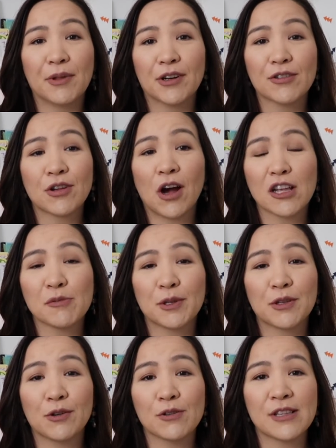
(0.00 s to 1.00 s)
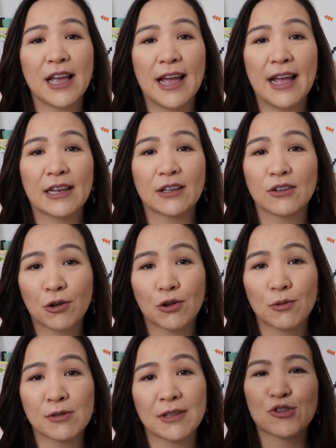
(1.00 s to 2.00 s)
there's hospitals and
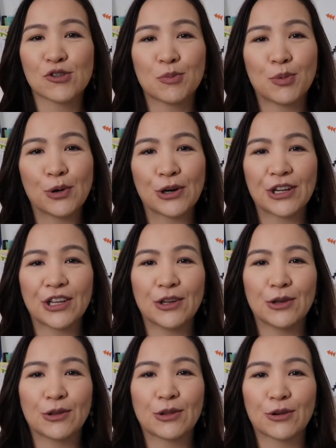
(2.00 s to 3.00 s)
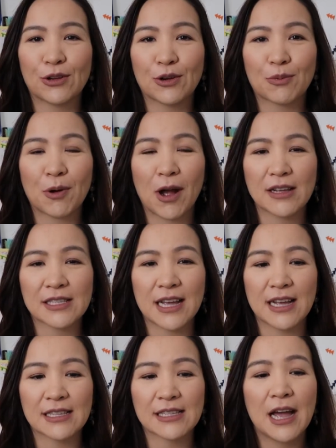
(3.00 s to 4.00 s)
groups to support you through your
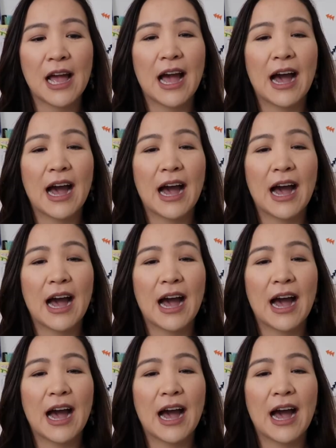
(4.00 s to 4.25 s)
process.